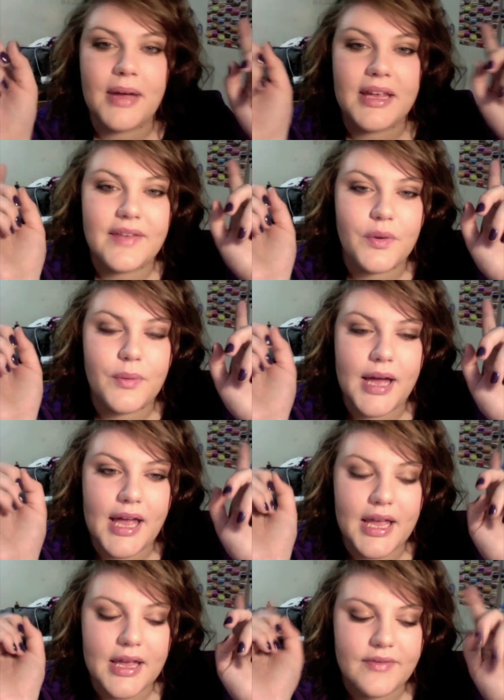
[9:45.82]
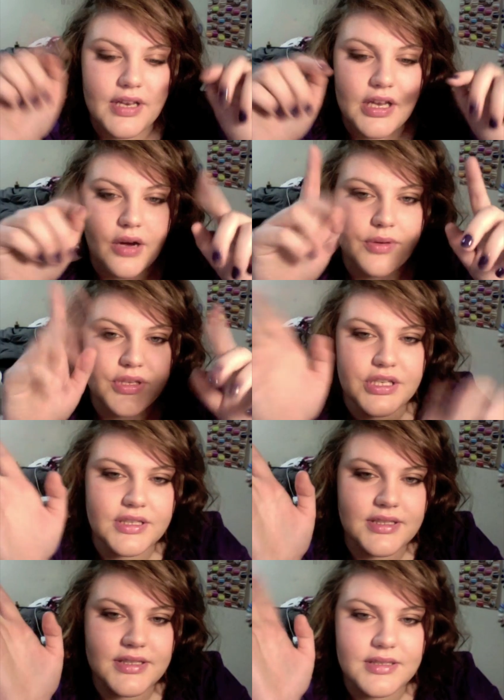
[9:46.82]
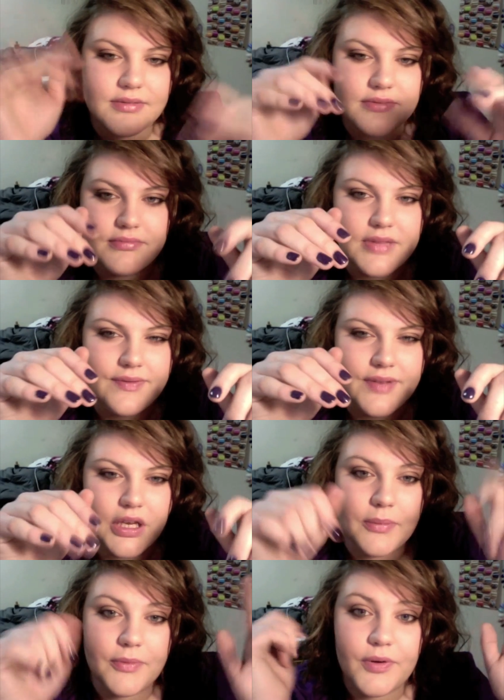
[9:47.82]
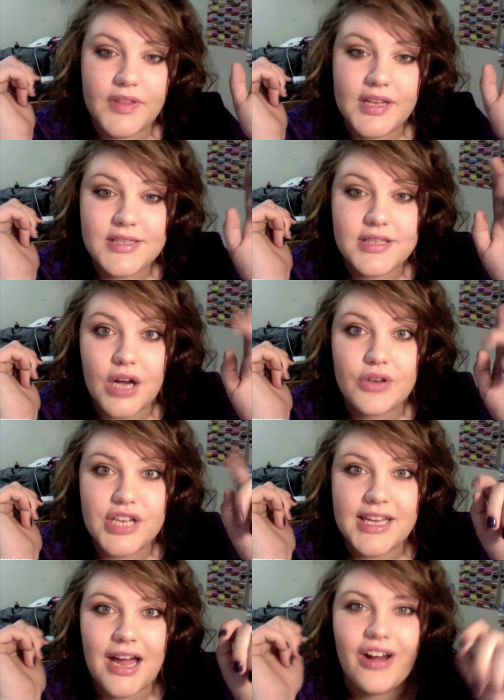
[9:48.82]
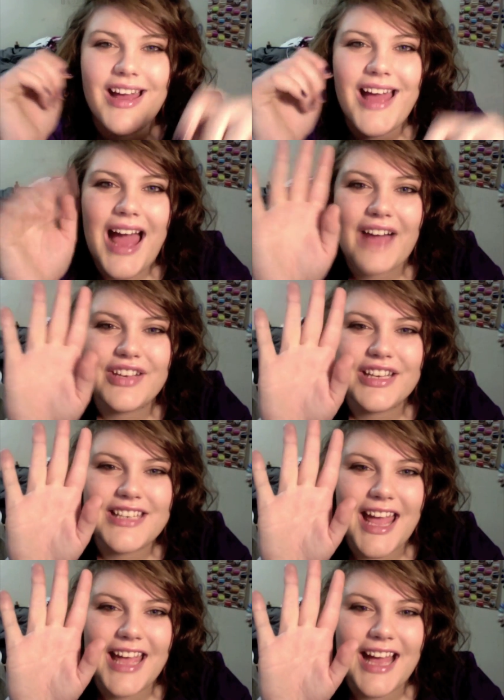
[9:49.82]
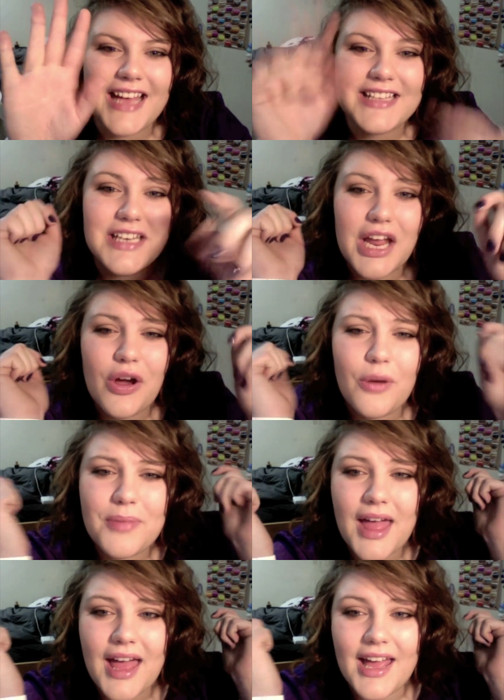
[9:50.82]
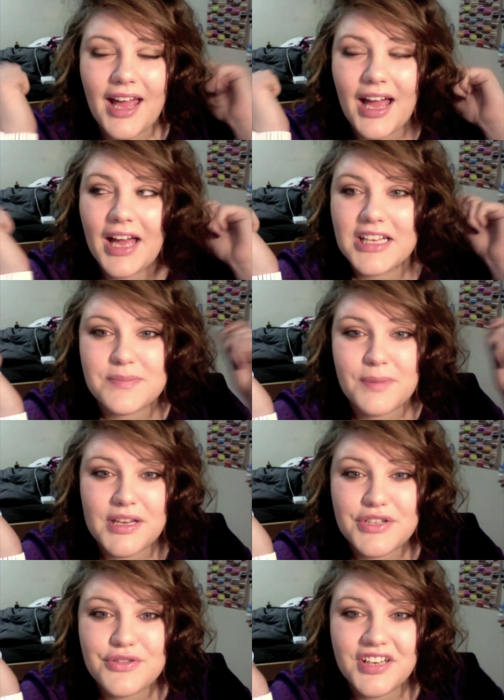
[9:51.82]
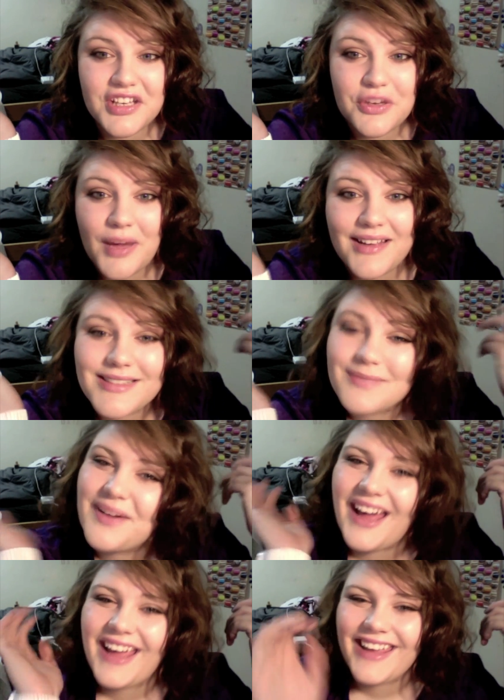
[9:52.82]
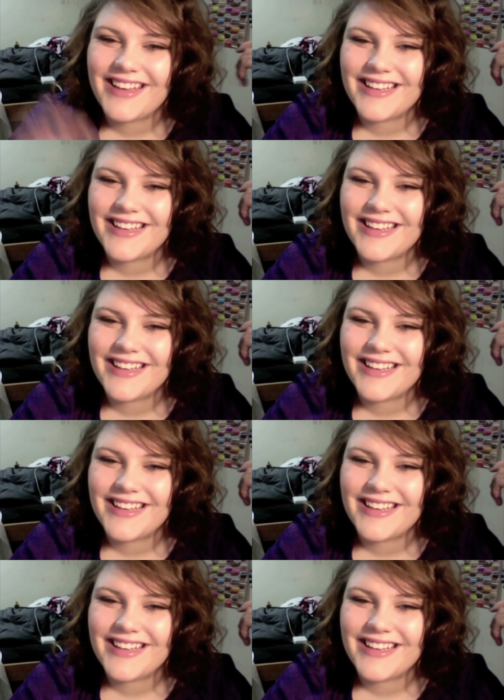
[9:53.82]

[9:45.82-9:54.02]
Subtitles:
giveaway video, which is the video before this. So check it out. Have a good day, guys, and I hope that spring is treating you well. Bye.